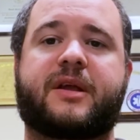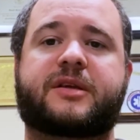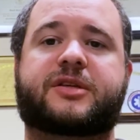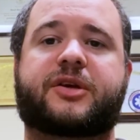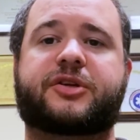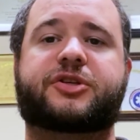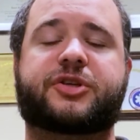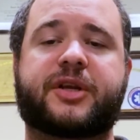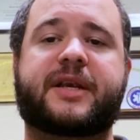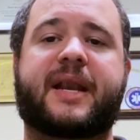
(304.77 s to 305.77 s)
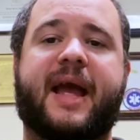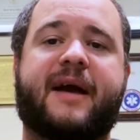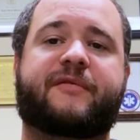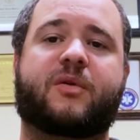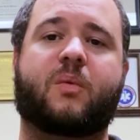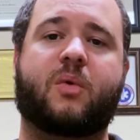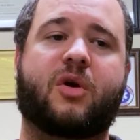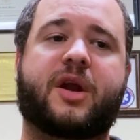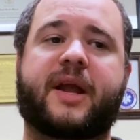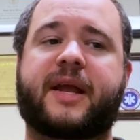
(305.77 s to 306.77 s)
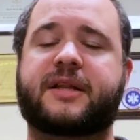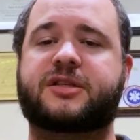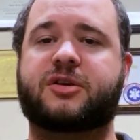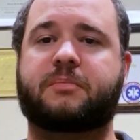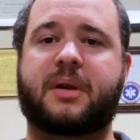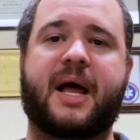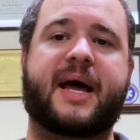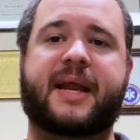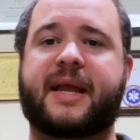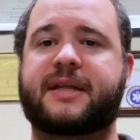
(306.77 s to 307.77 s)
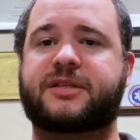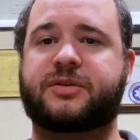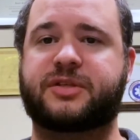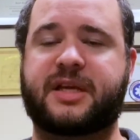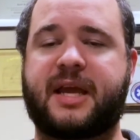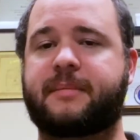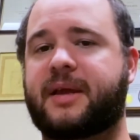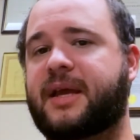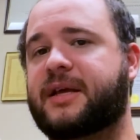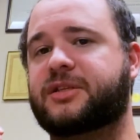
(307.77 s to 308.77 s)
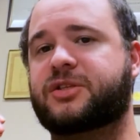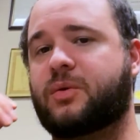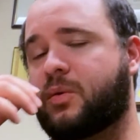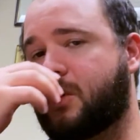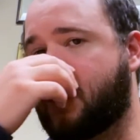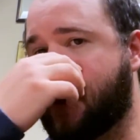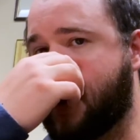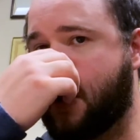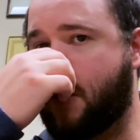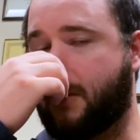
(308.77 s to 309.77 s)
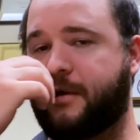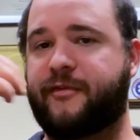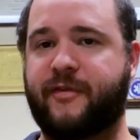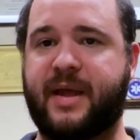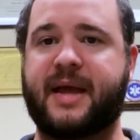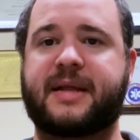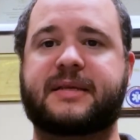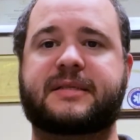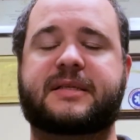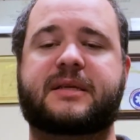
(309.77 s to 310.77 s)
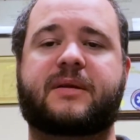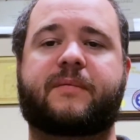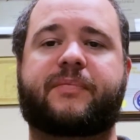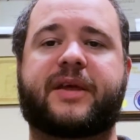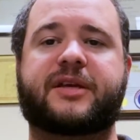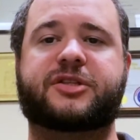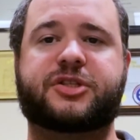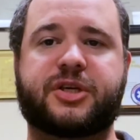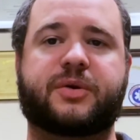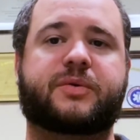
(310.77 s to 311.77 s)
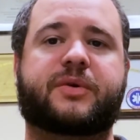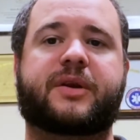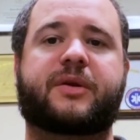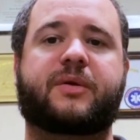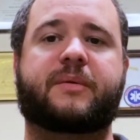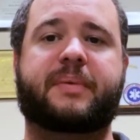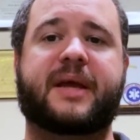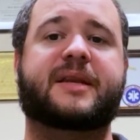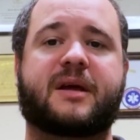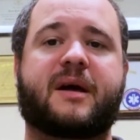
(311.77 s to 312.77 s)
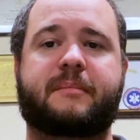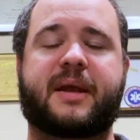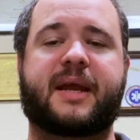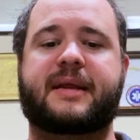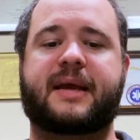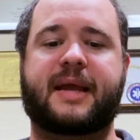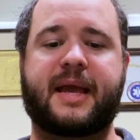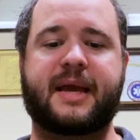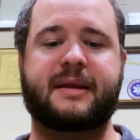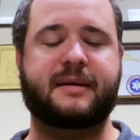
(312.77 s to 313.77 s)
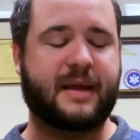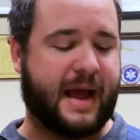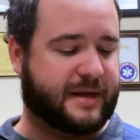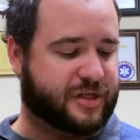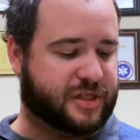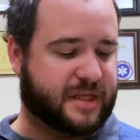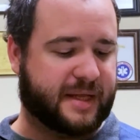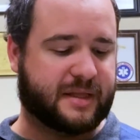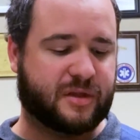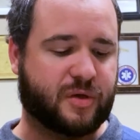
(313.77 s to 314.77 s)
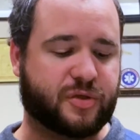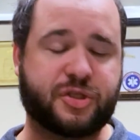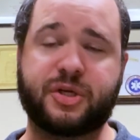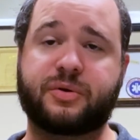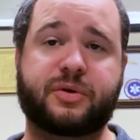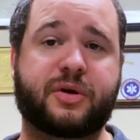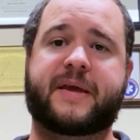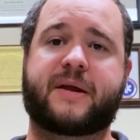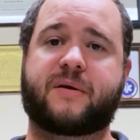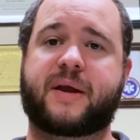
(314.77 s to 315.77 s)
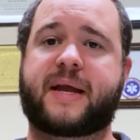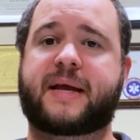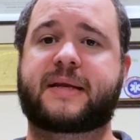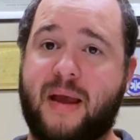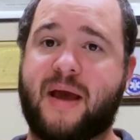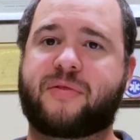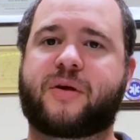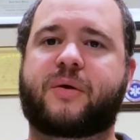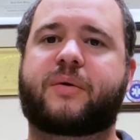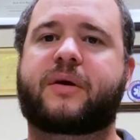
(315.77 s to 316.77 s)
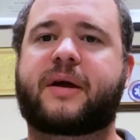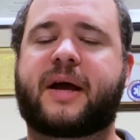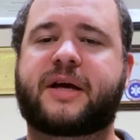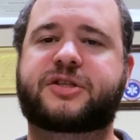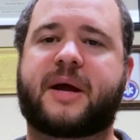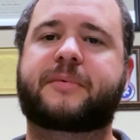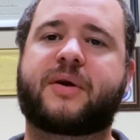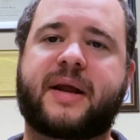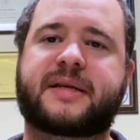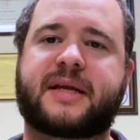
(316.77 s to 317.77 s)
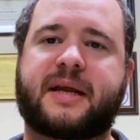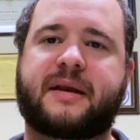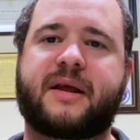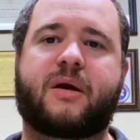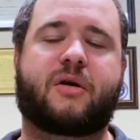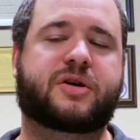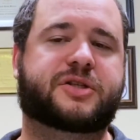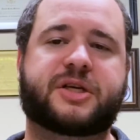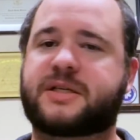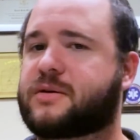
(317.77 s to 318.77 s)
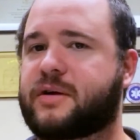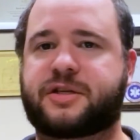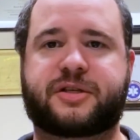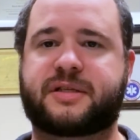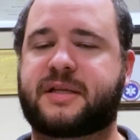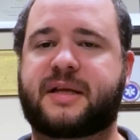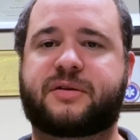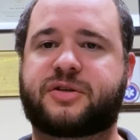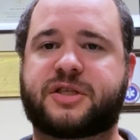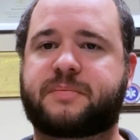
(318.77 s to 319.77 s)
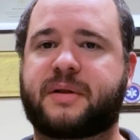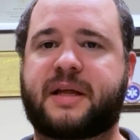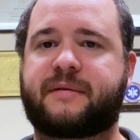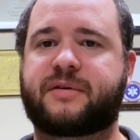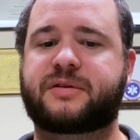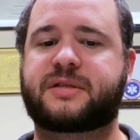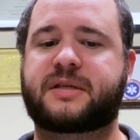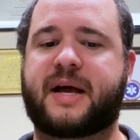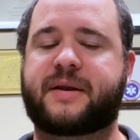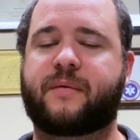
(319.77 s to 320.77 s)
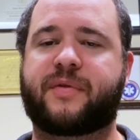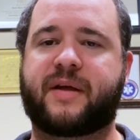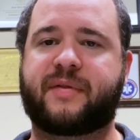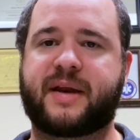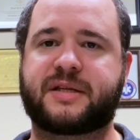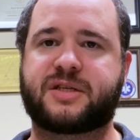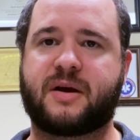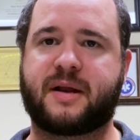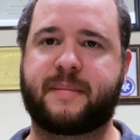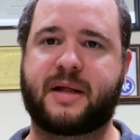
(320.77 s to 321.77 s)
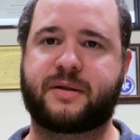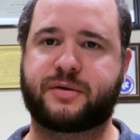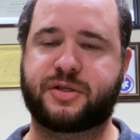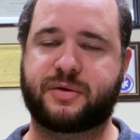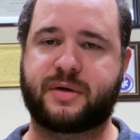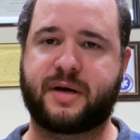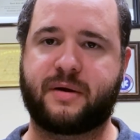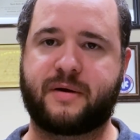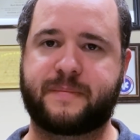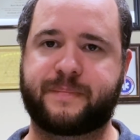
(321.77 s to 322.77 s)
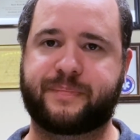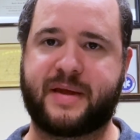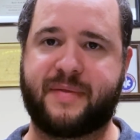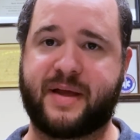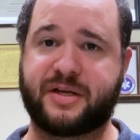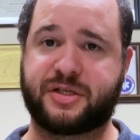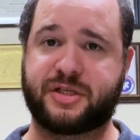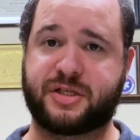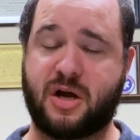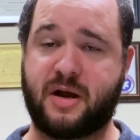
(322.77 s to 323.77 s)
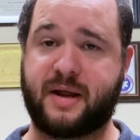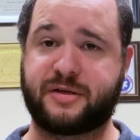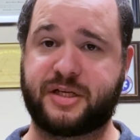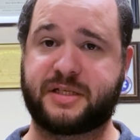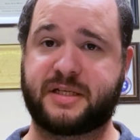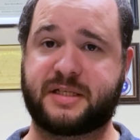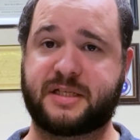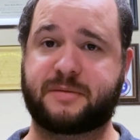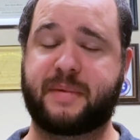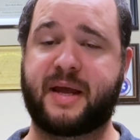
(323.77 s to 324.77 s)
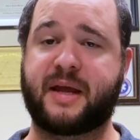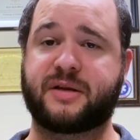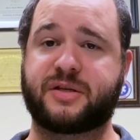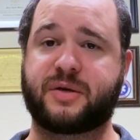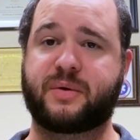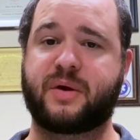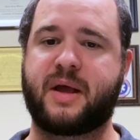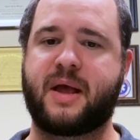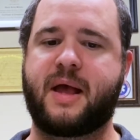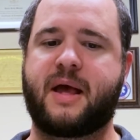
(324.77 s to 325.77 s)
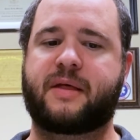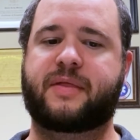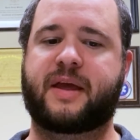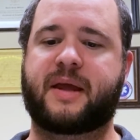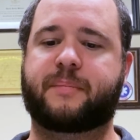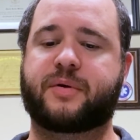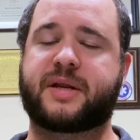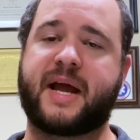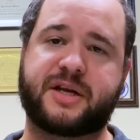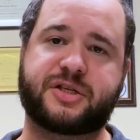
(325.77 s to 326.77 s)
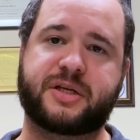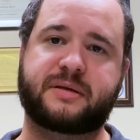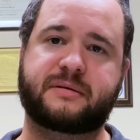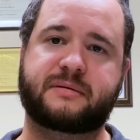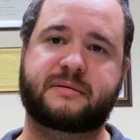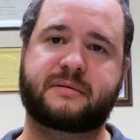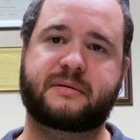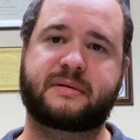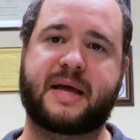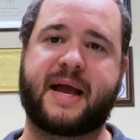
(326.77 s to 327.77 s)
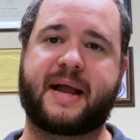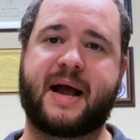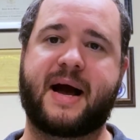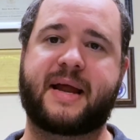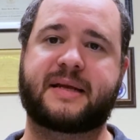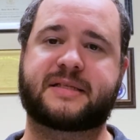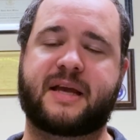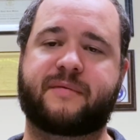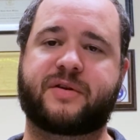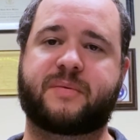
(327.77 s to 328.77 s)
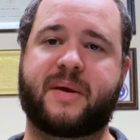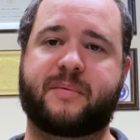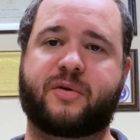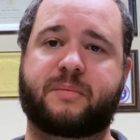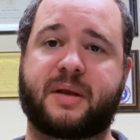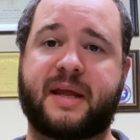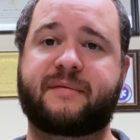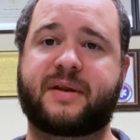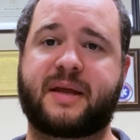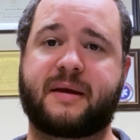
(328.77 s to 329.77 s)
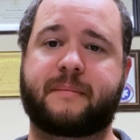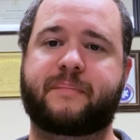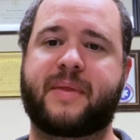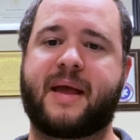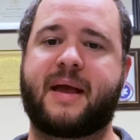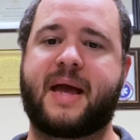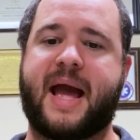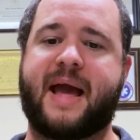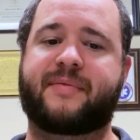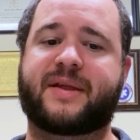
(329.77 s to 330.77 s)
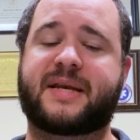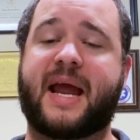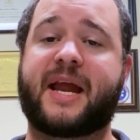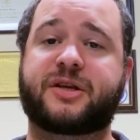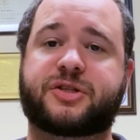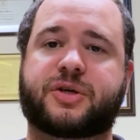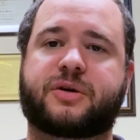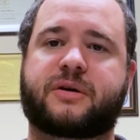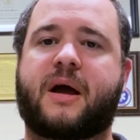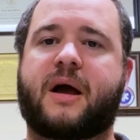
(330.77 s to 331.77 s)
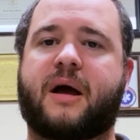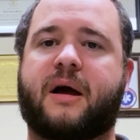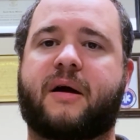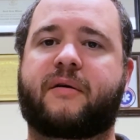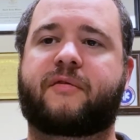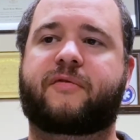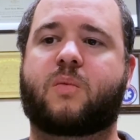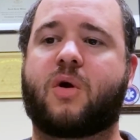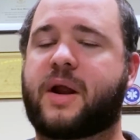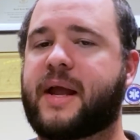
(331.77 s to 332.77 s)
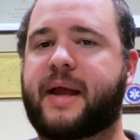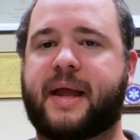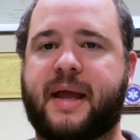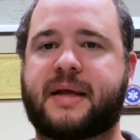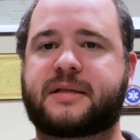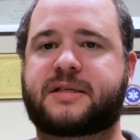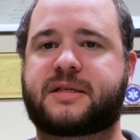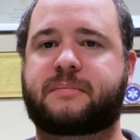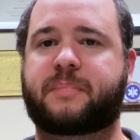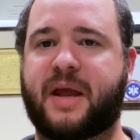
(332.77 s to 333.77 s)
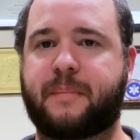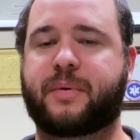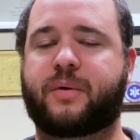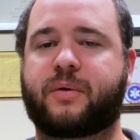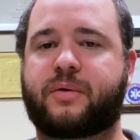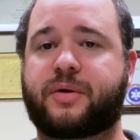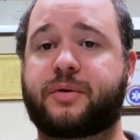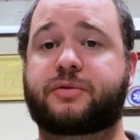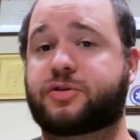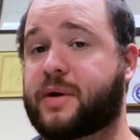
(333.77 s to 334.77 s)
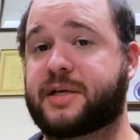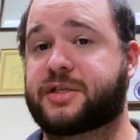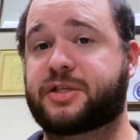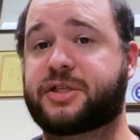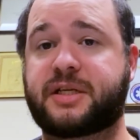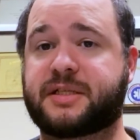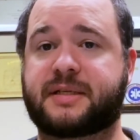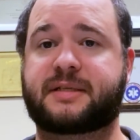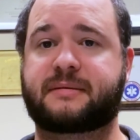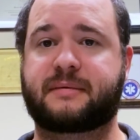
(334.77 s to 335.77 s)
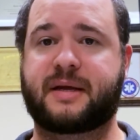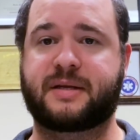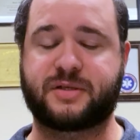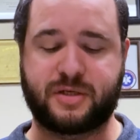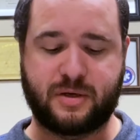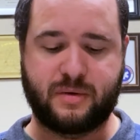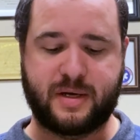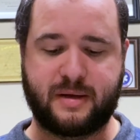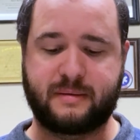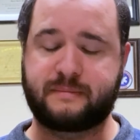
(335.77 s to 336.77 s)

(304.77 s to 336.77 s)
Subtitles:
So you shouldn't ever work against or plot against or scheme against or offend these children who depend on me. Again, I just think that those children here in Matthew chapter 18 are just Christians. I think they're just believers. I don't think that it's talking about little children at all. I think it's just talking, Jesus is speaking to the protection that God has given to people who believe in him and the danger of working against people who trust in Jesus. And so,